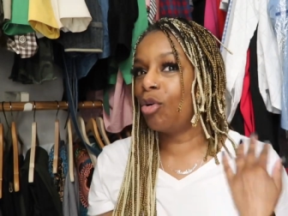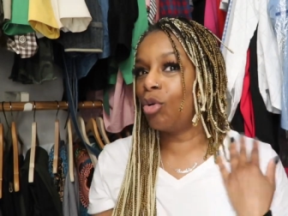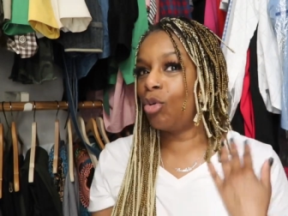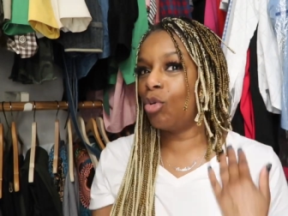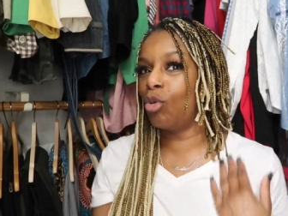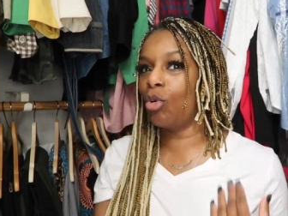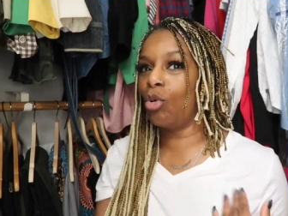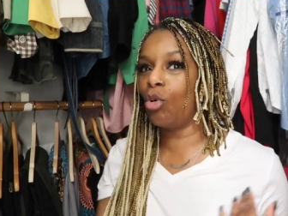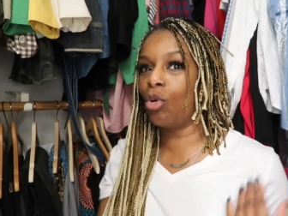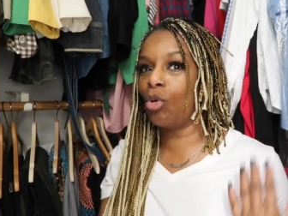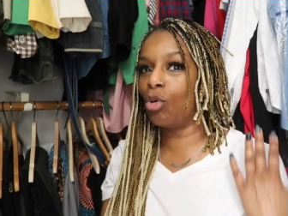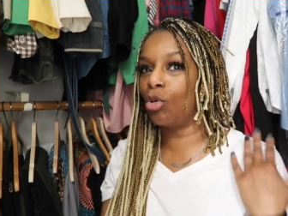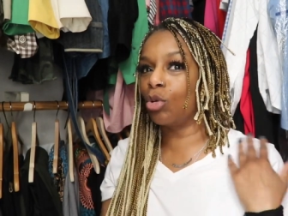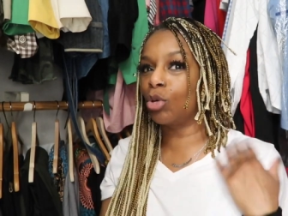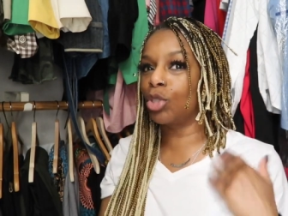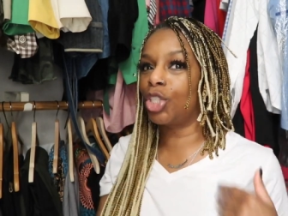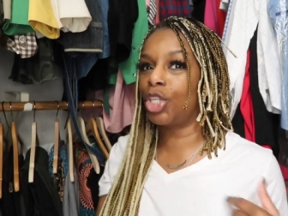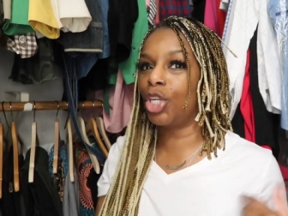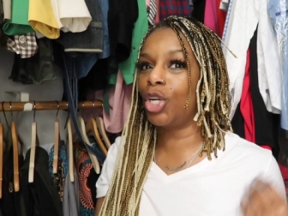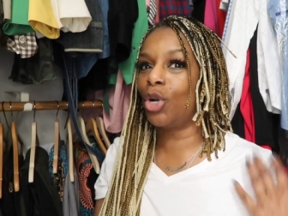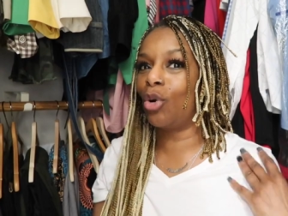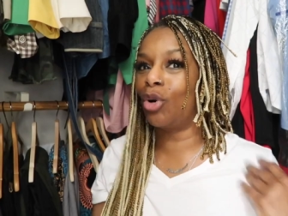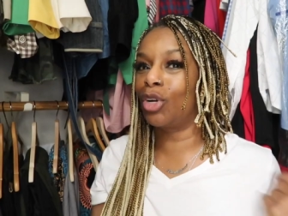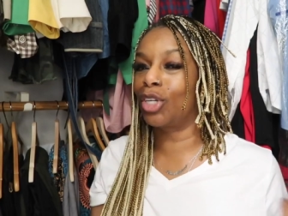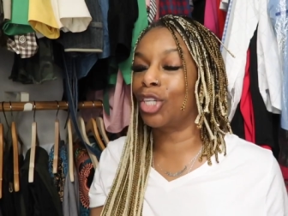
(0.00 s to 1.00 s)
Oh,
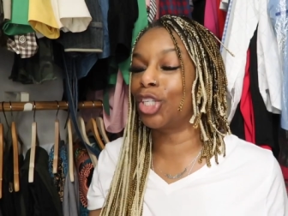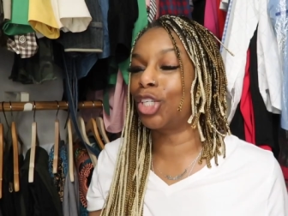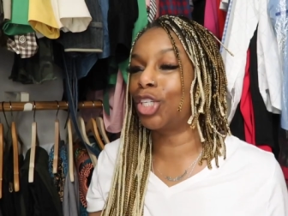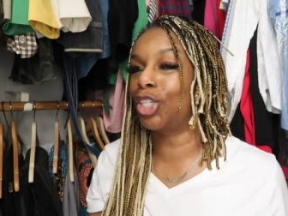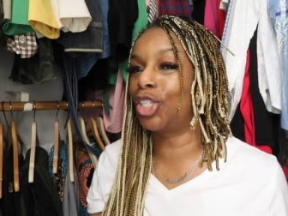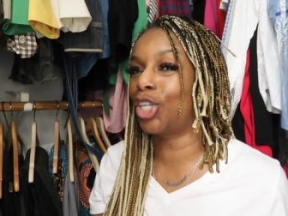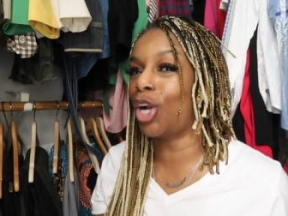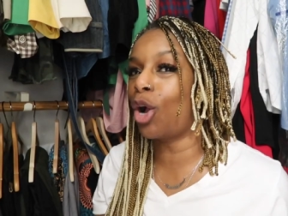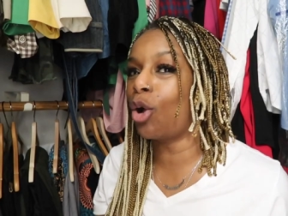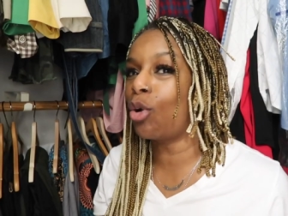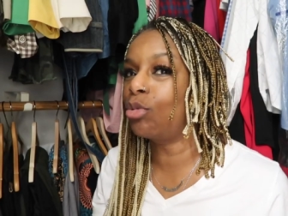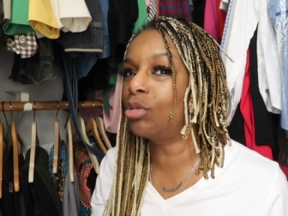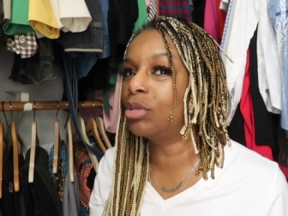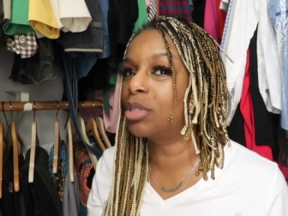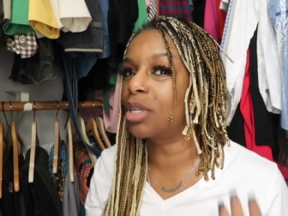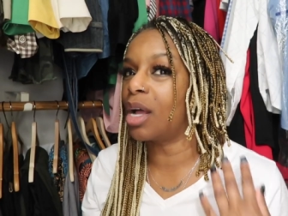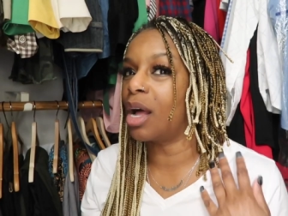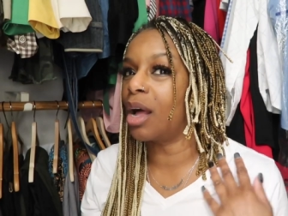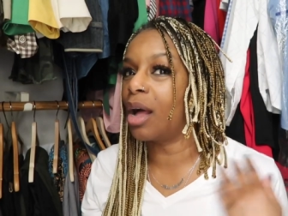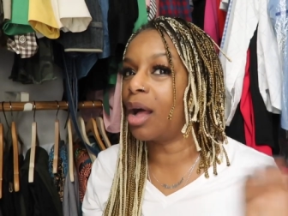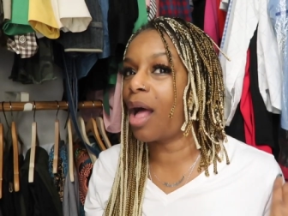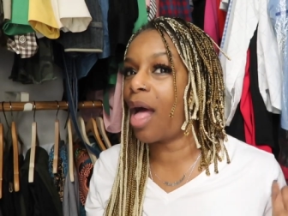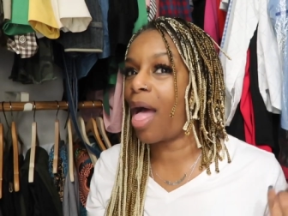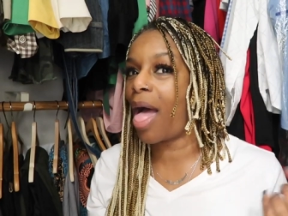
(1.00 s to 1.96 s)
she on her shoulder.